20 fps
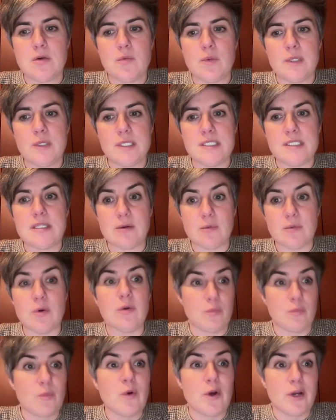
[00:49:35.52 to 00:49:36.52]
was that
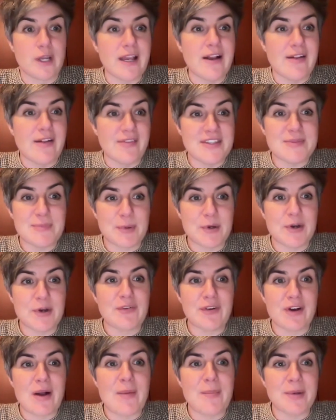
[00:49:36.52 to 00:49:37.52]
we're working on this
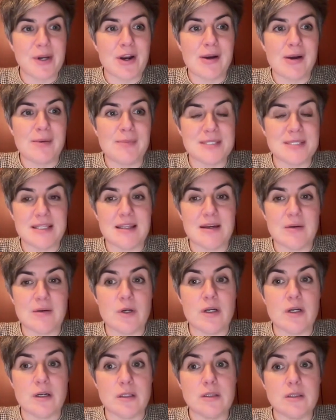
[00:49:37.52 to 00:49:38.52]
book for up in arms and that
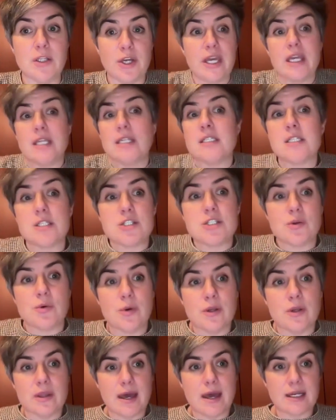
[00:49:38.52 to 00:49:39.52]
we're looking to
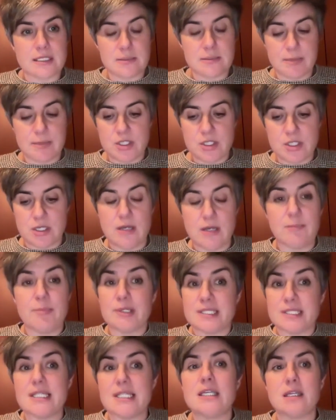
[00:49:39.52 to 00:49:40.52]
tour the exhibition and
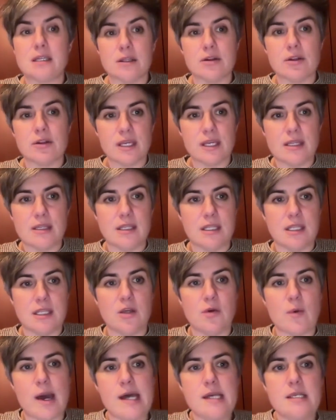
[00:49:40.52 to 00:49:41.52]
particularly in the
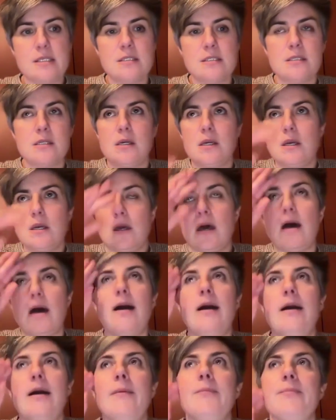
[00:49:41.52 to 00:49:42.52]
us
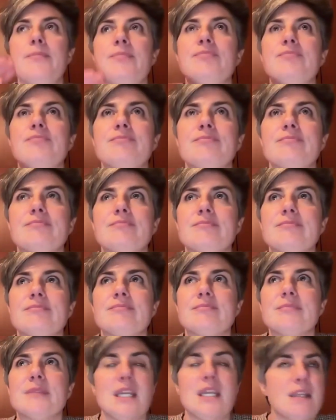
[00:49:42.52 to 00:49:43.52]
um
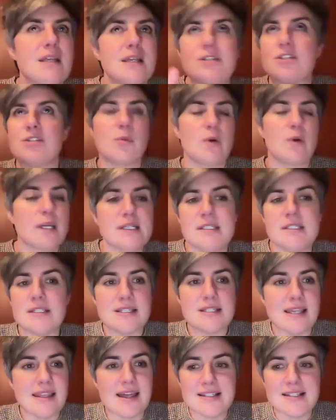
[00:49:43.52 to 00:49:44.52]
and i just wanted to
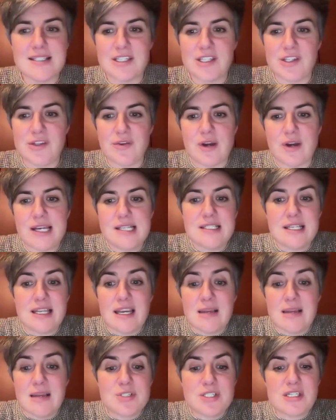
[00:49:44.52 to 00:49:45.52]
say that to you guys
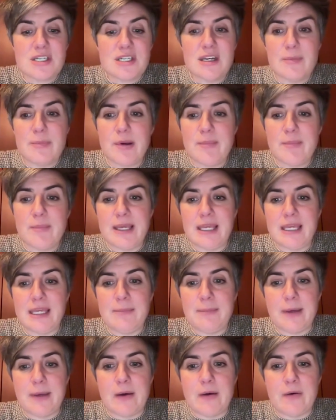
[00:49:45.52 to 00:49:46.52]
and i'm just going to put my
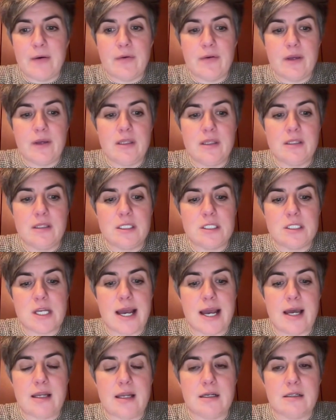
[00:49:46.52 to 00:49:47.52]
email in the
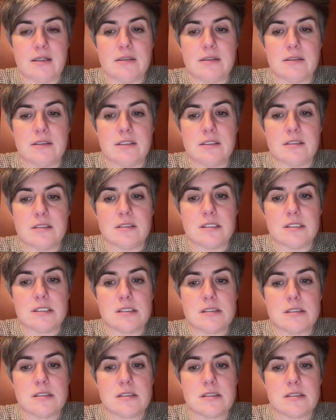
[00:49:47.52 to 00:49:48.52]
chat
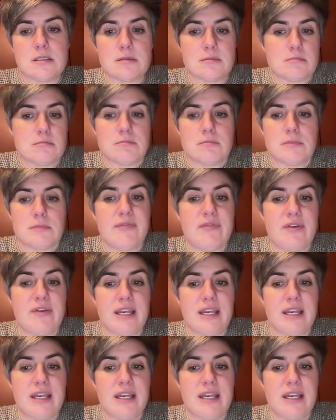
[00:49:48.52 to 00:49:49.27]
because if